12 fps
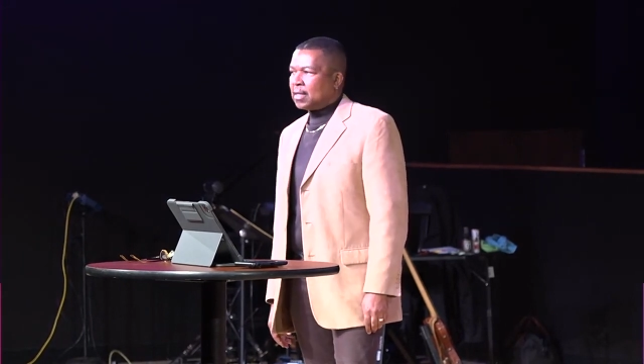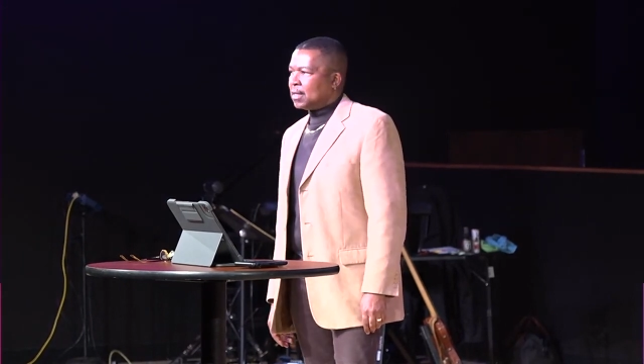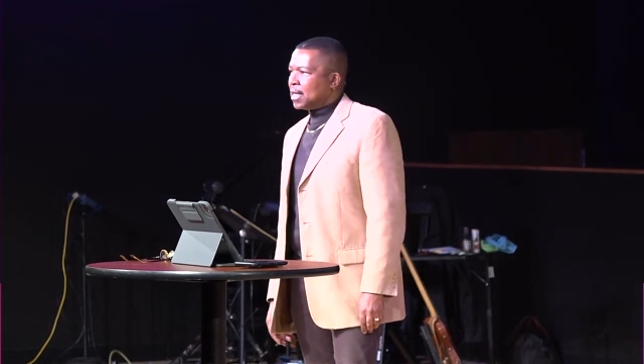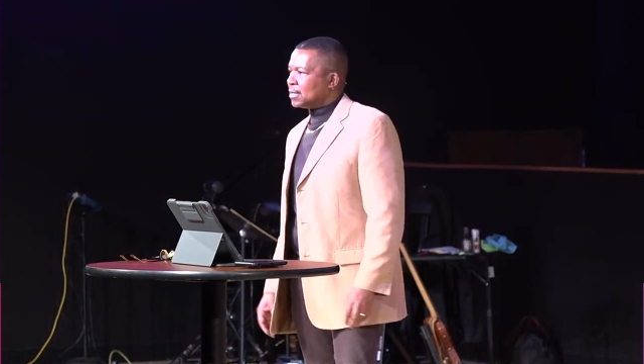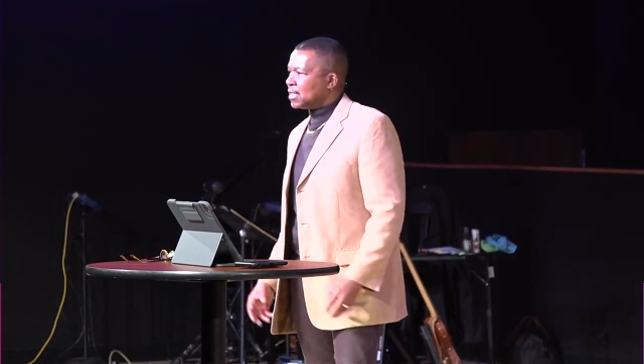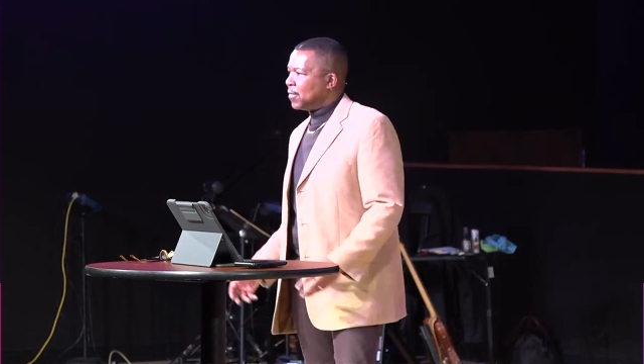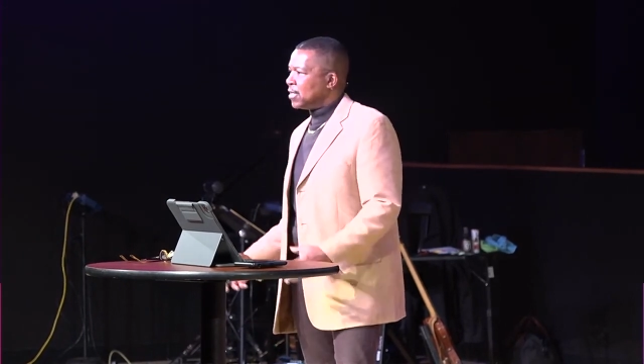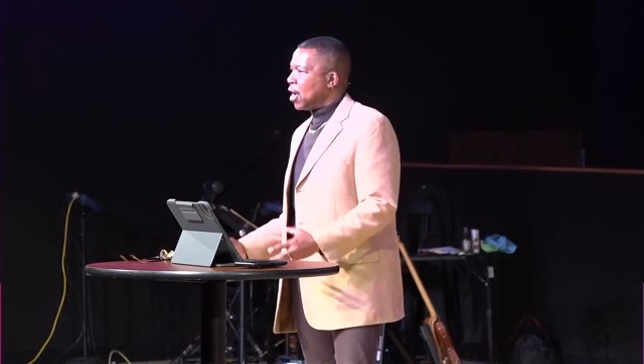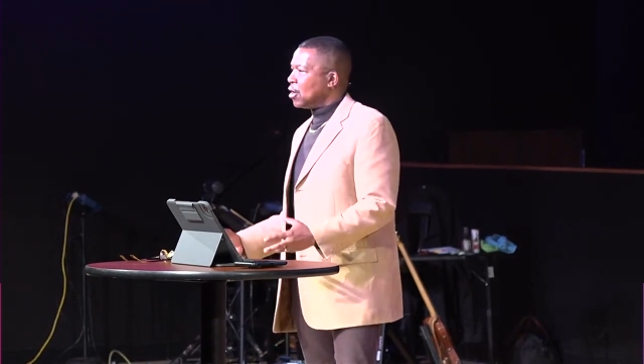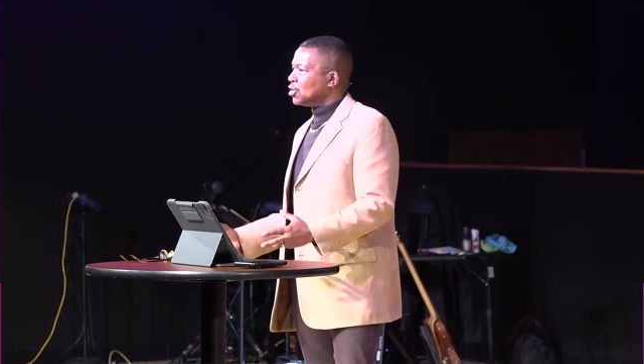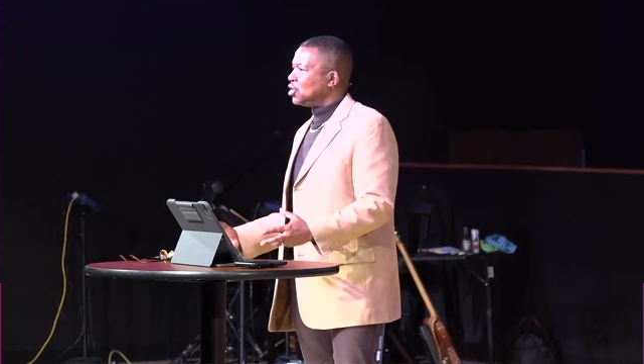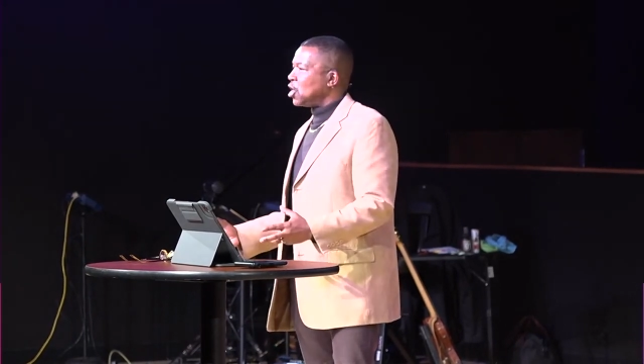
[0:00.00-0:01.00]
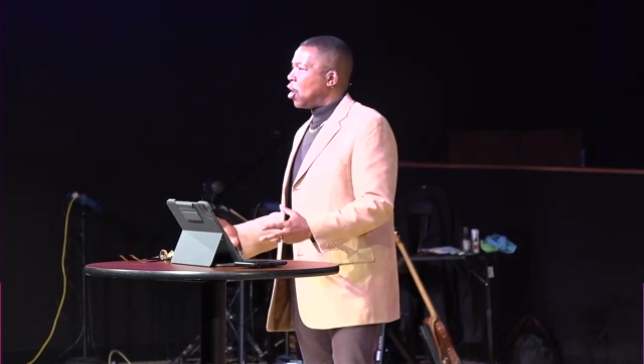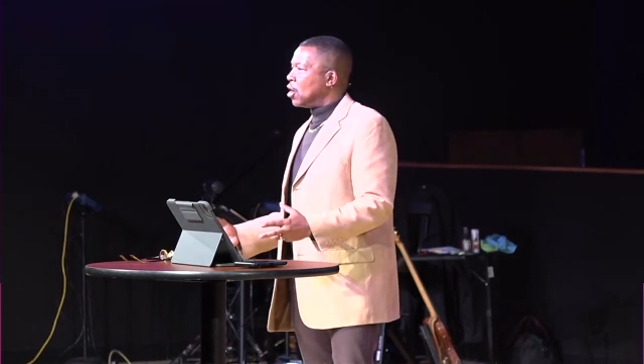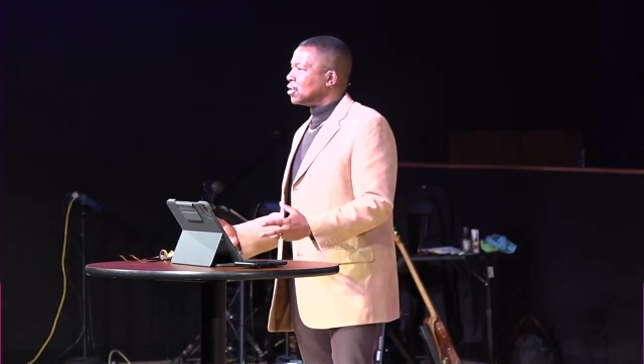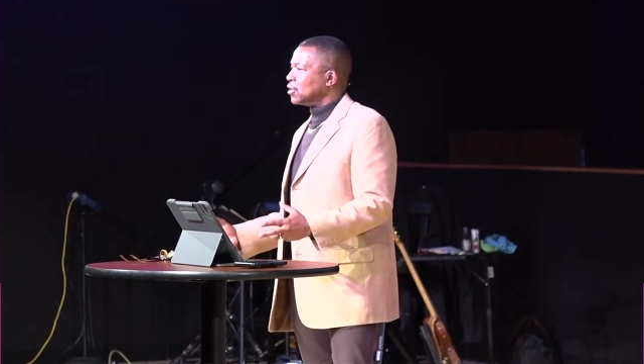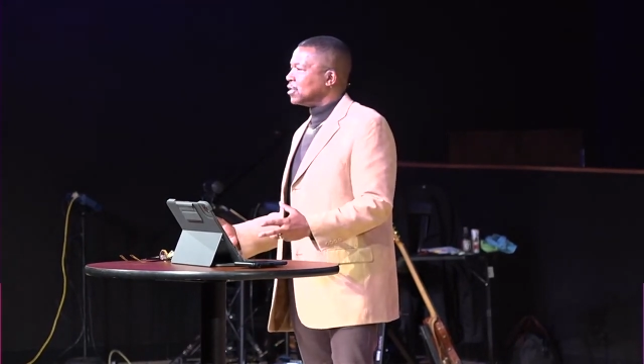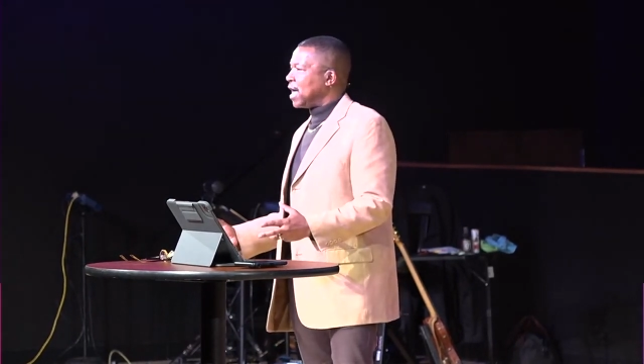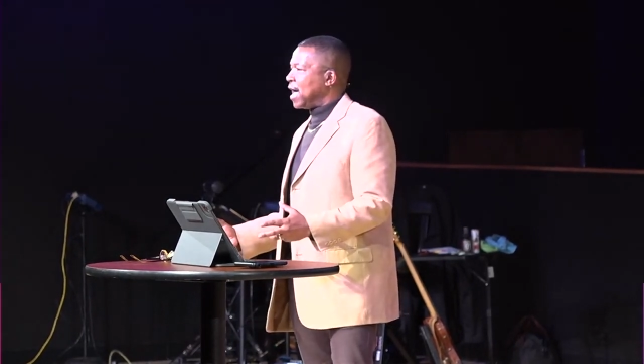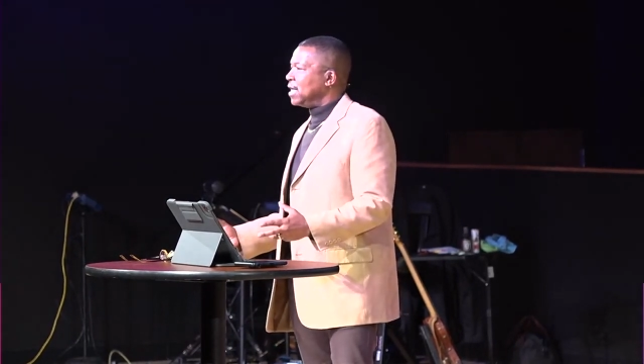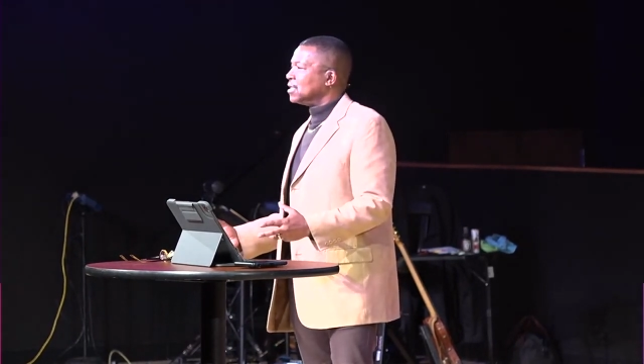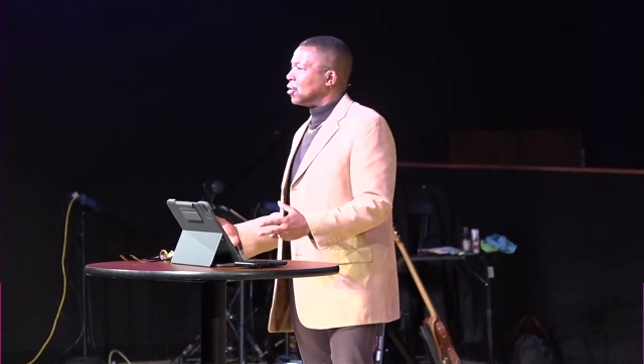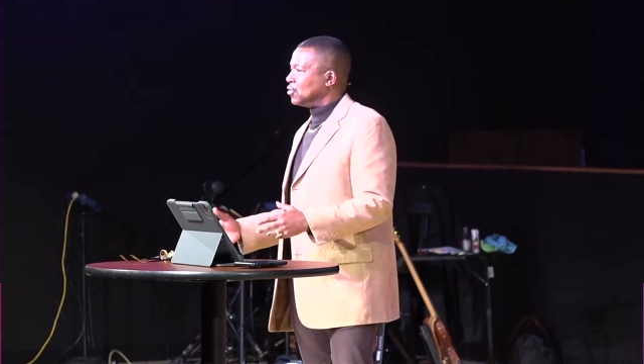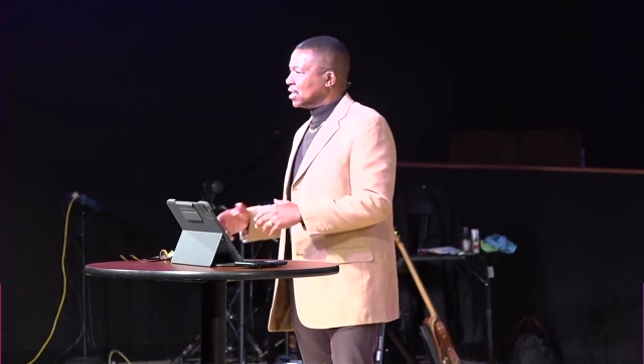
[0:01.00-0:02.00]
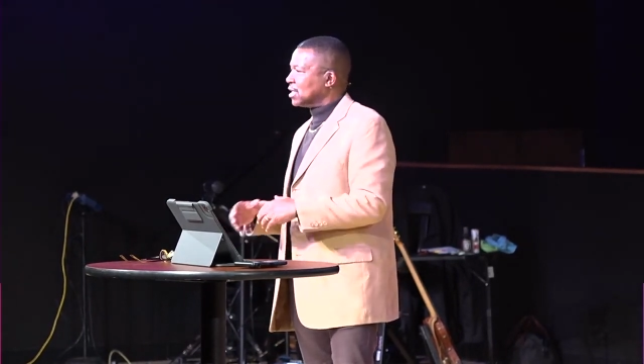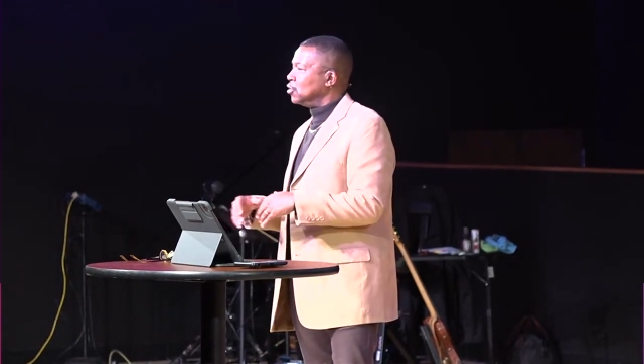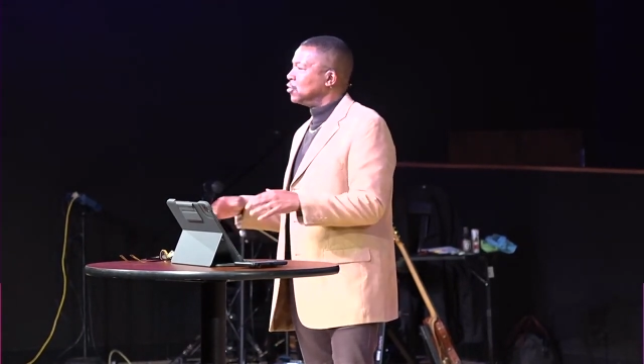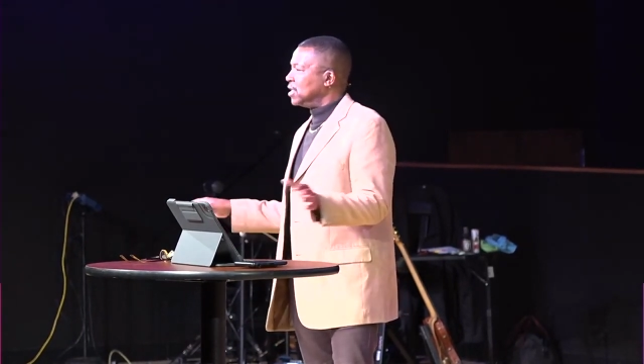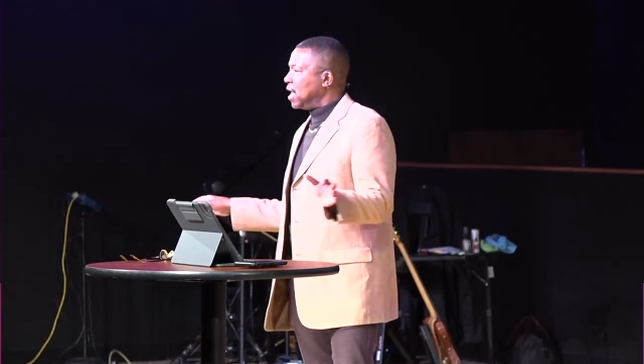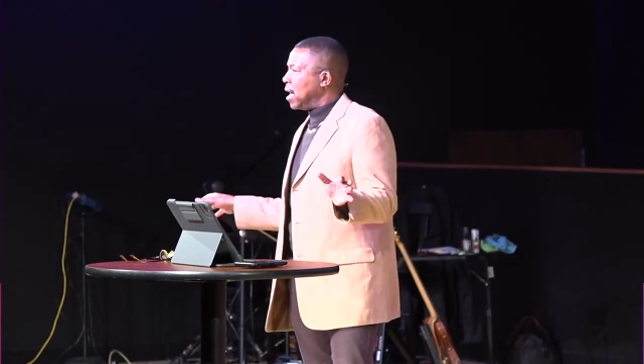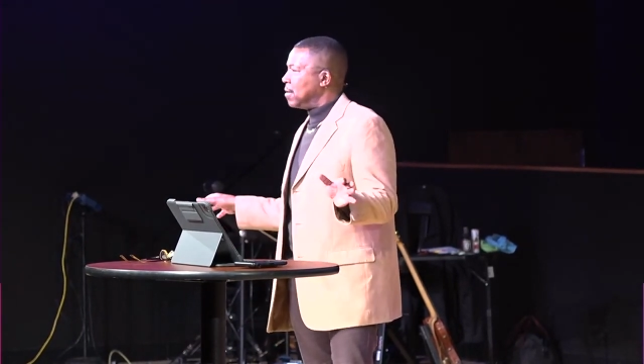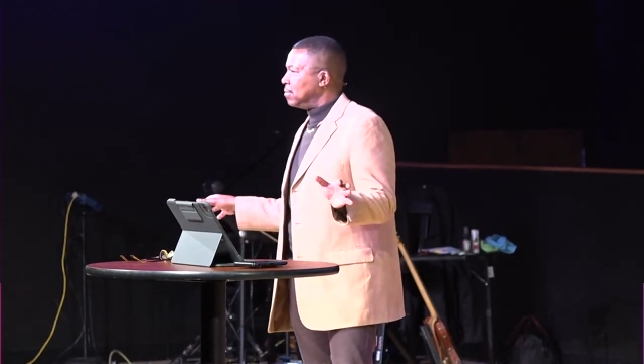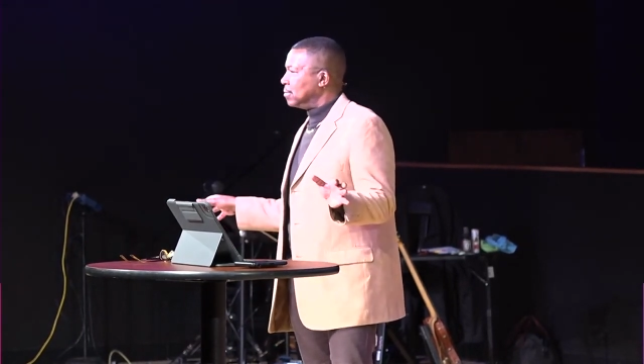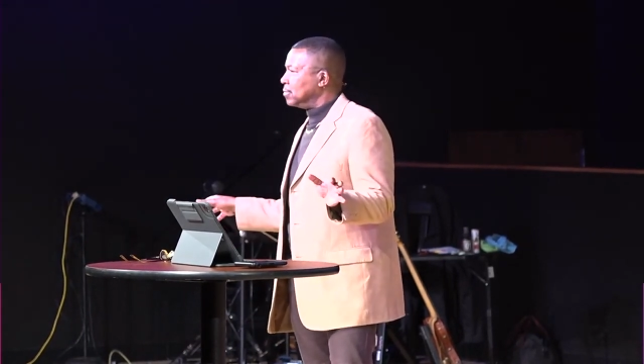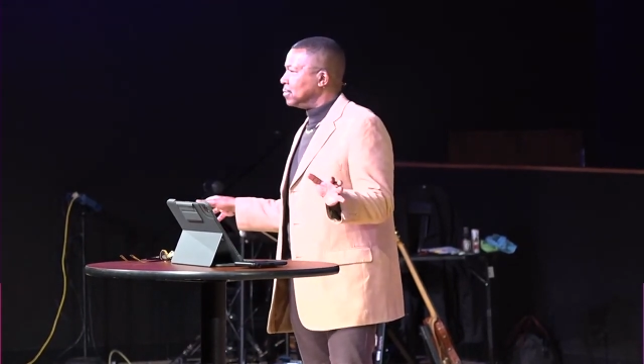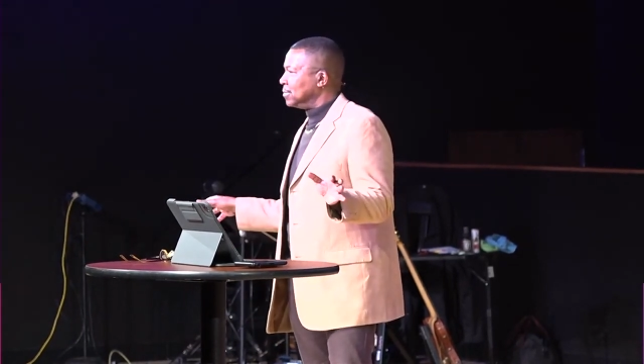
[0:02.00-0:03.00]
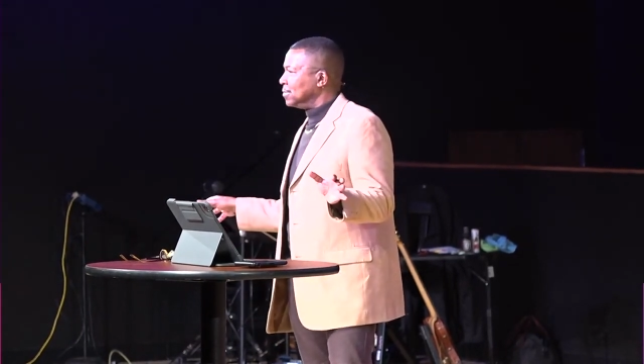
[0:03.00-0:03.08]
Now, some of y'all's jaws are tight, so just loosen up.